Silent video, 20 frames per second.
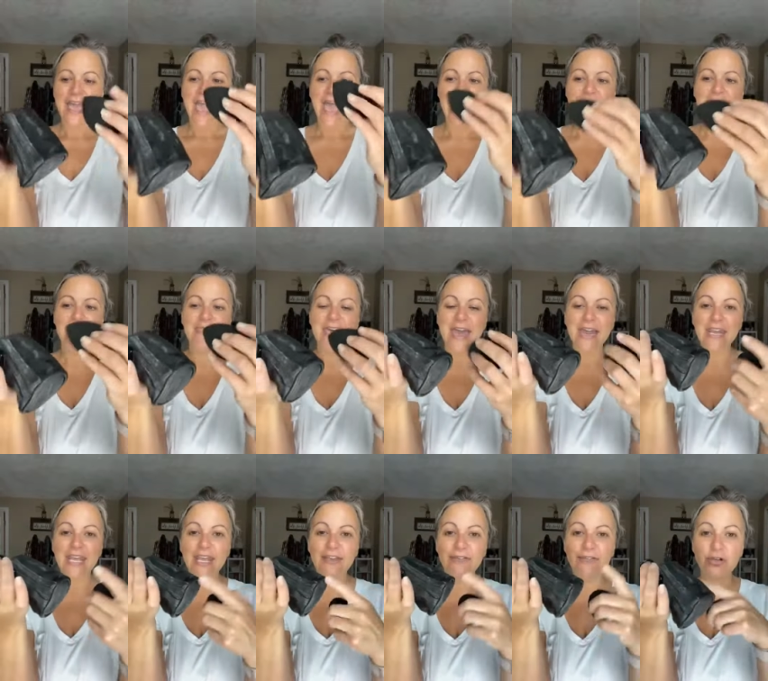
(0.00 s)
And then
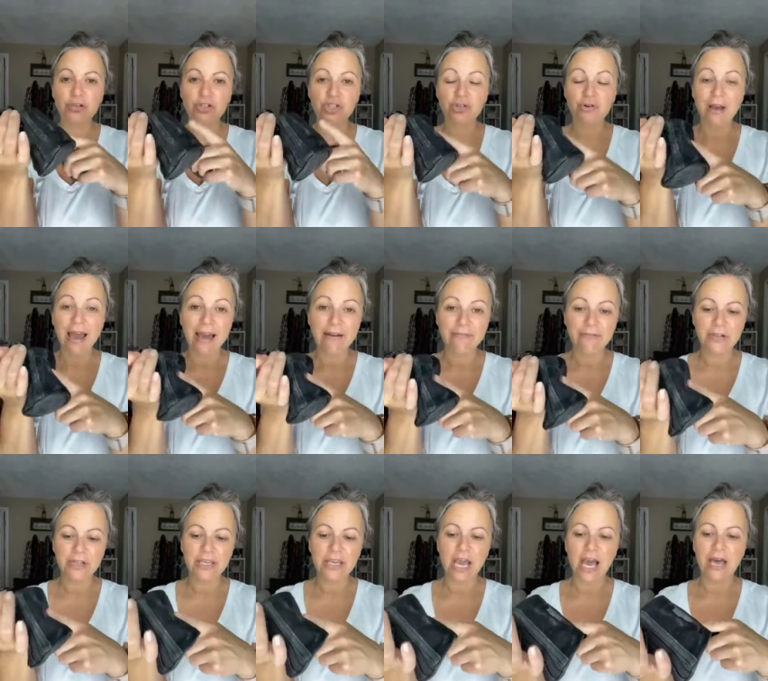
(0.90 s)
if you're
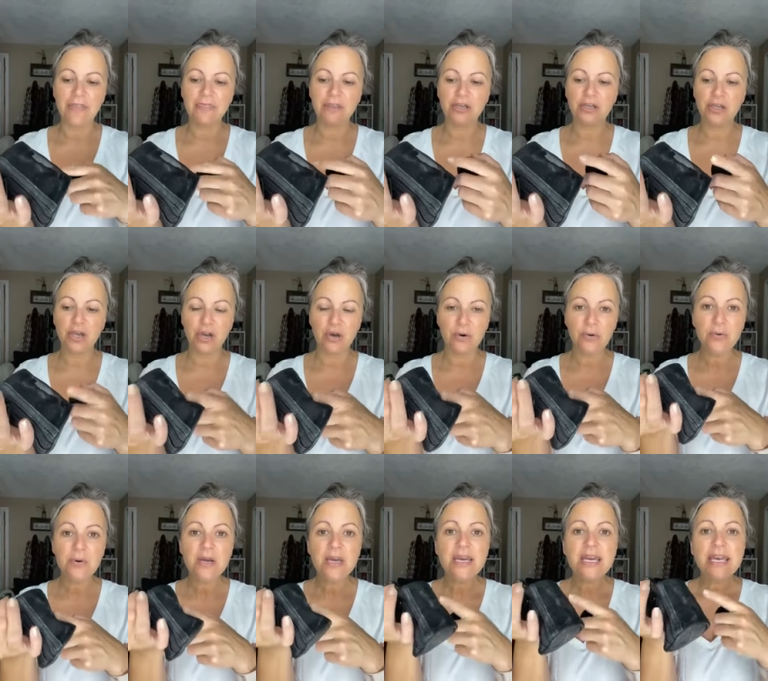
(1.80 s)
traveling on the go,